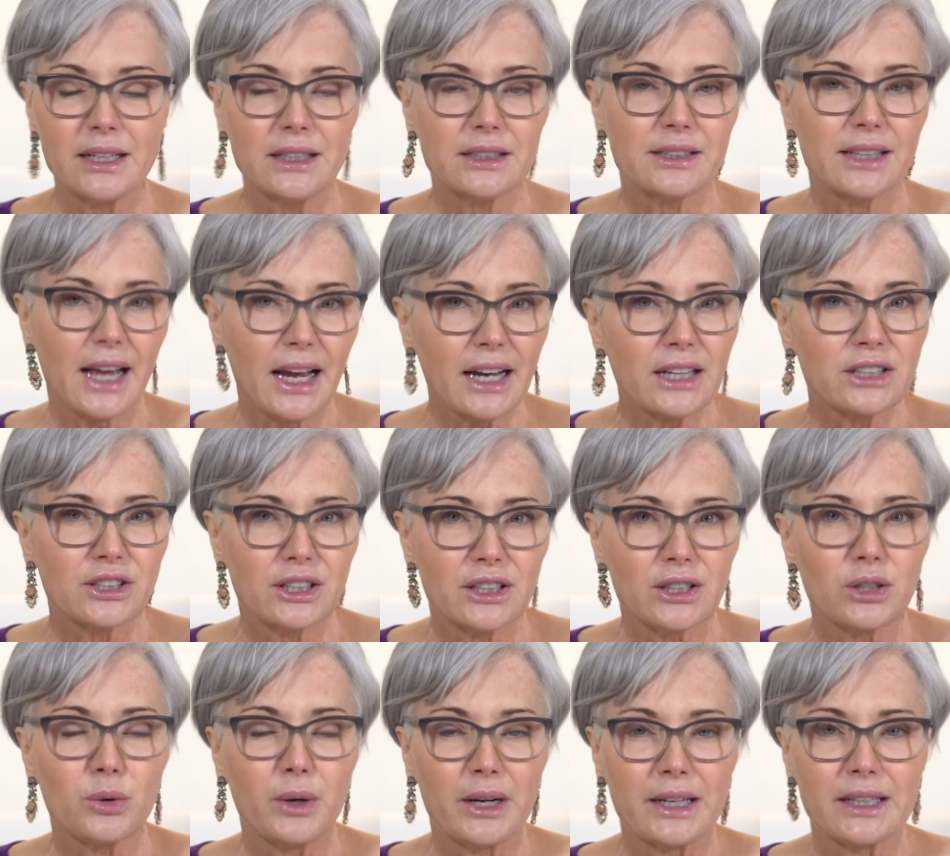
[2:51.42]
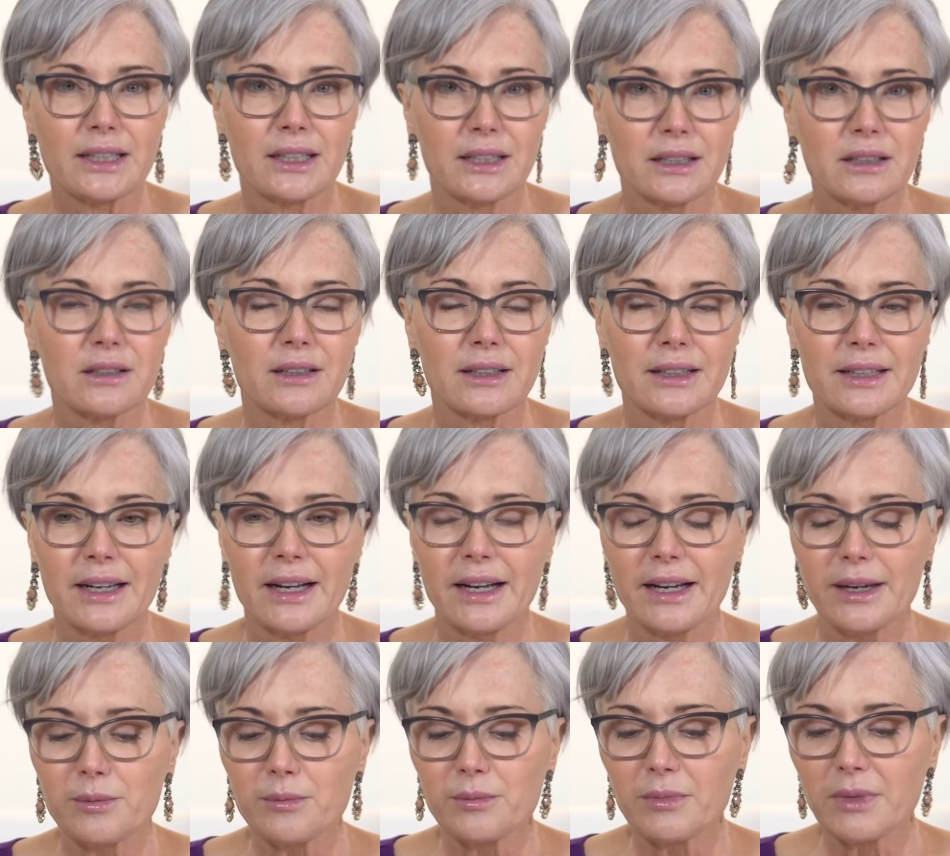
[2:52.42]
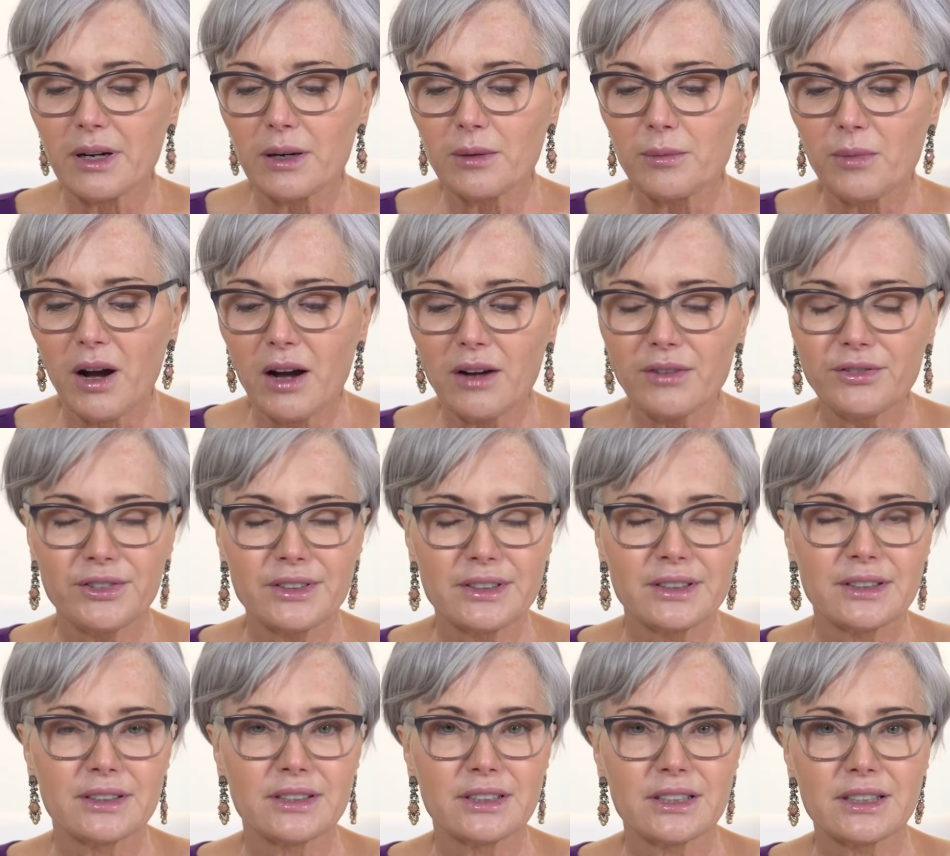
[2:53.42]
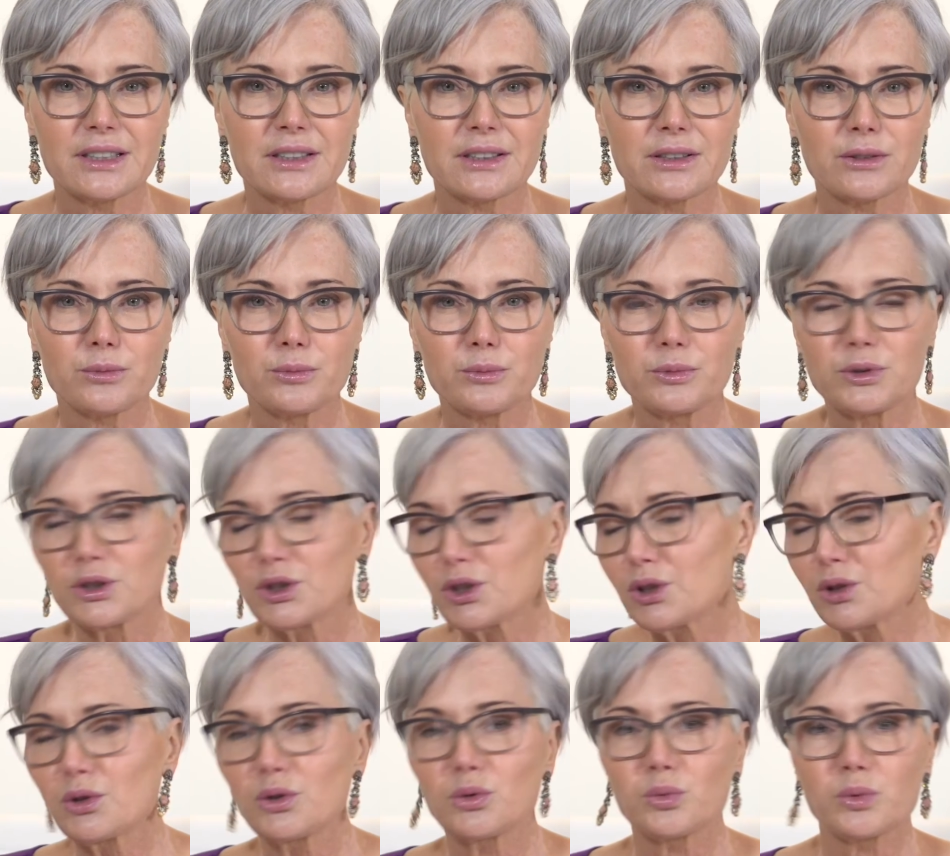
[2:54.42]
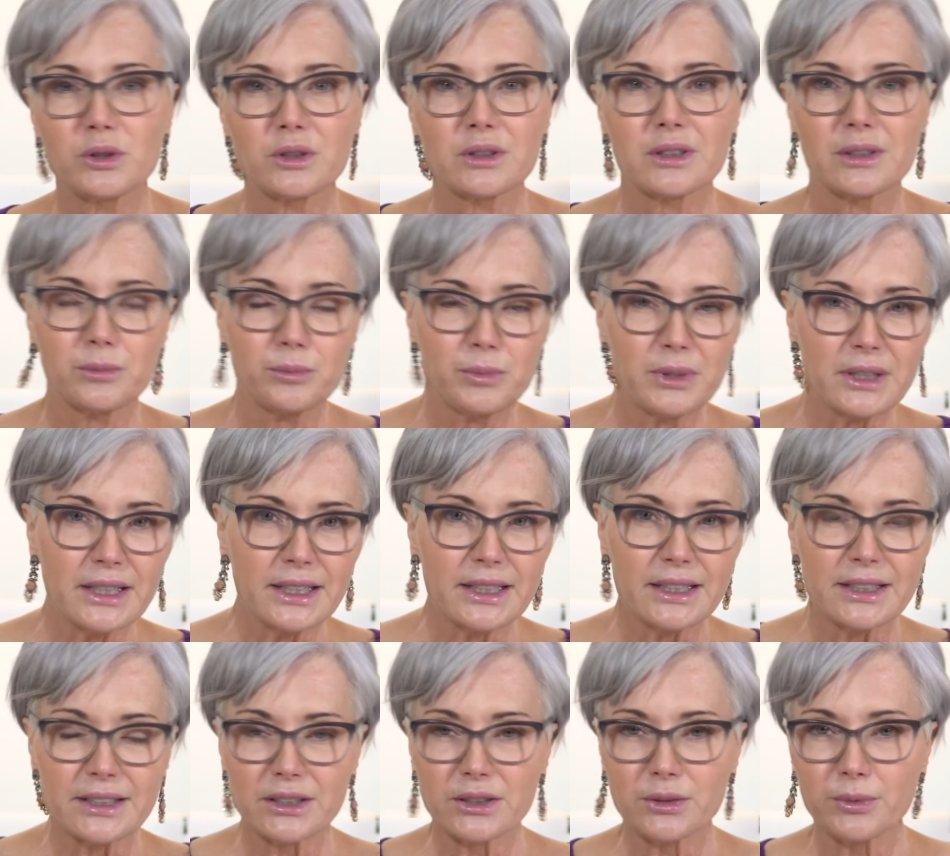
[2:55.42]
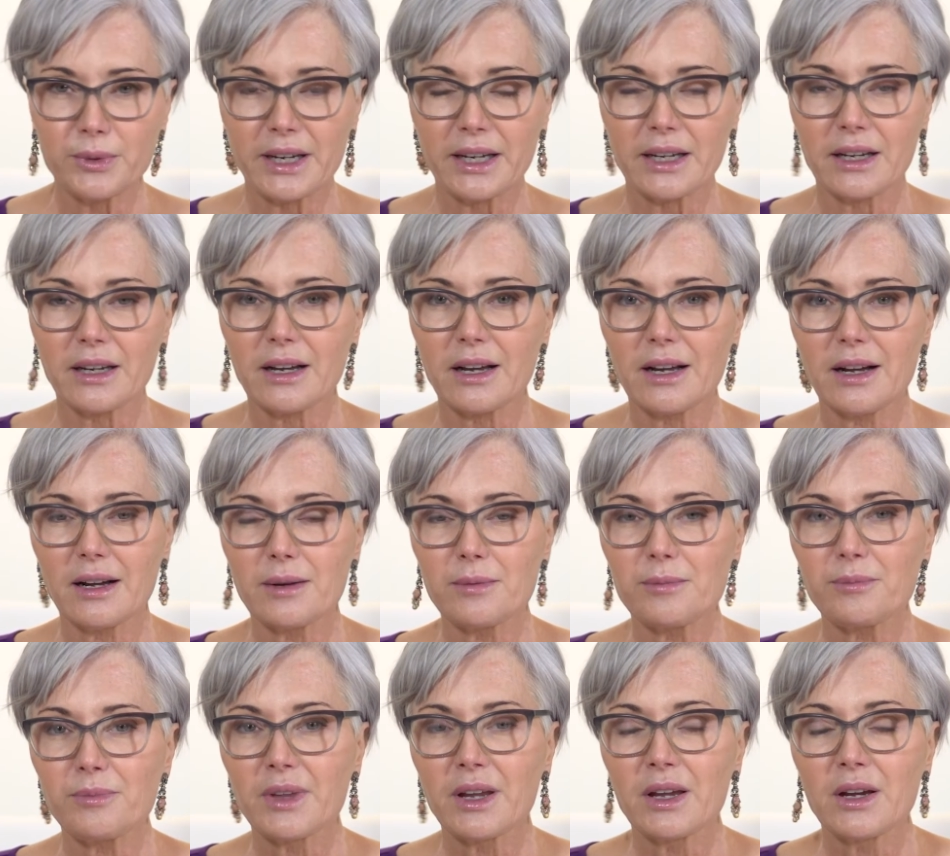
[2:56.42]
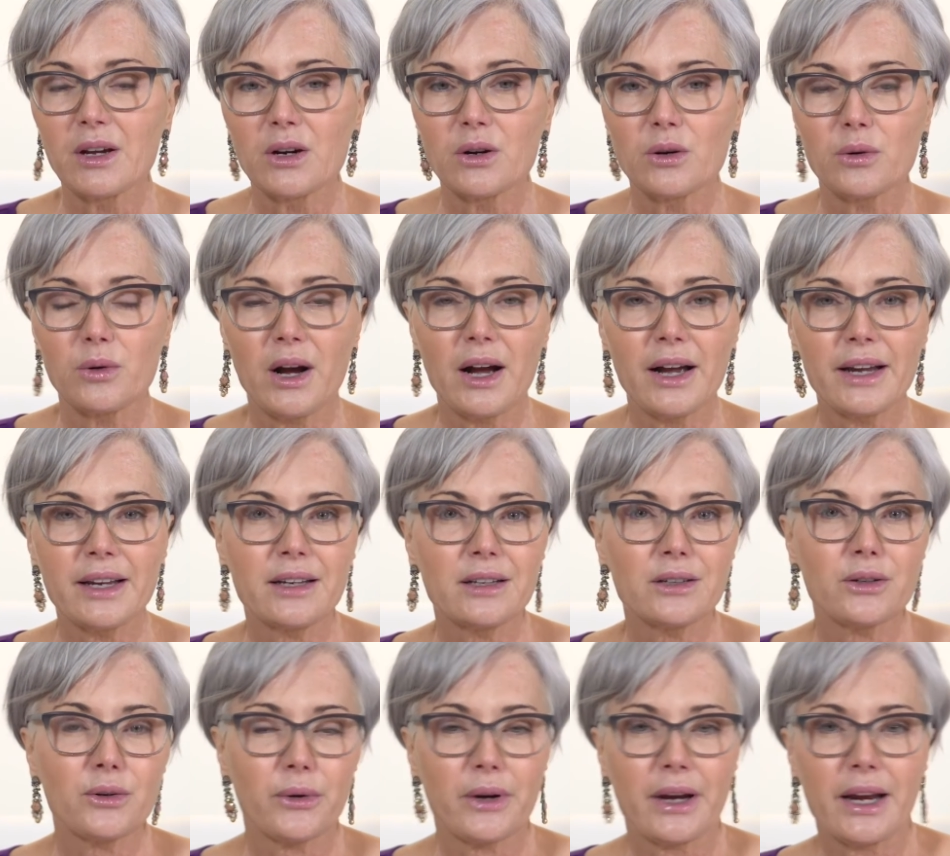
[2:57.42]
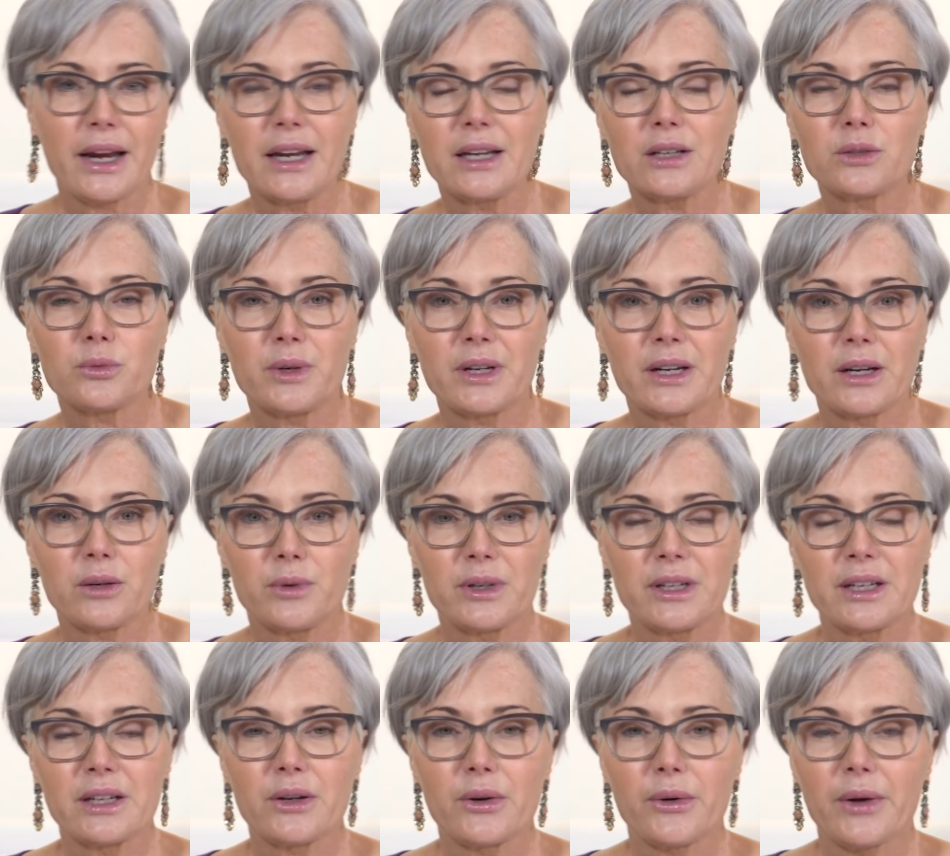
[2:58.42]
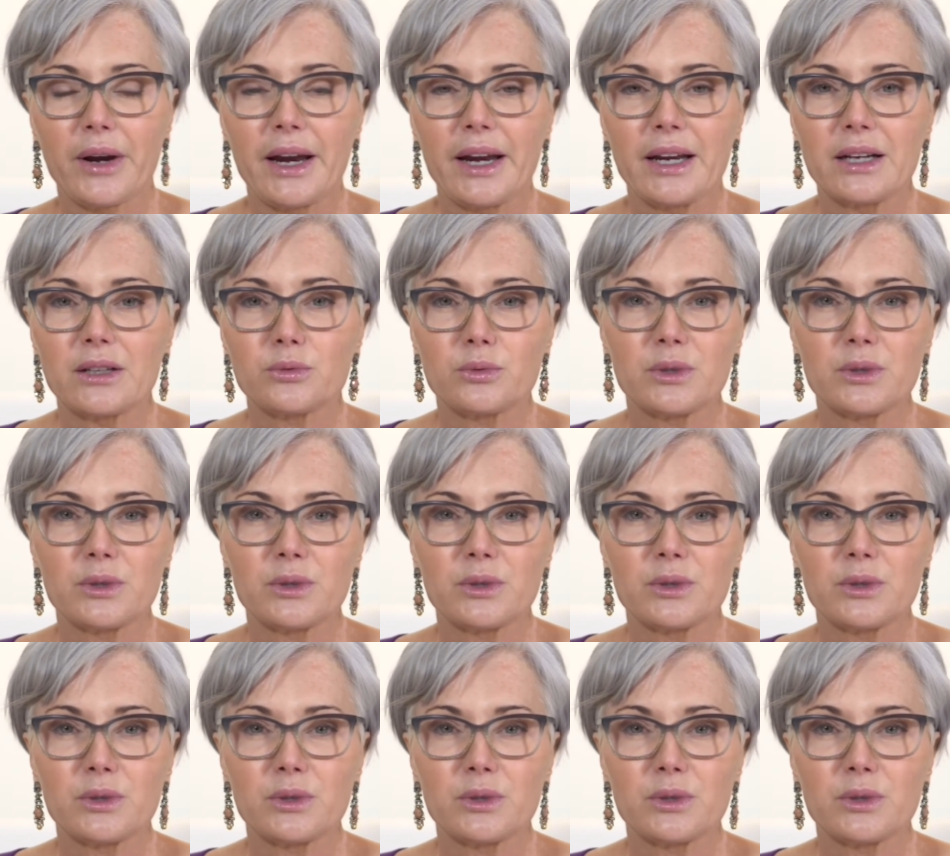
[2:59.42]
It's actually quite little, and I'm often just so thrilled and pleased when I can create what I want to create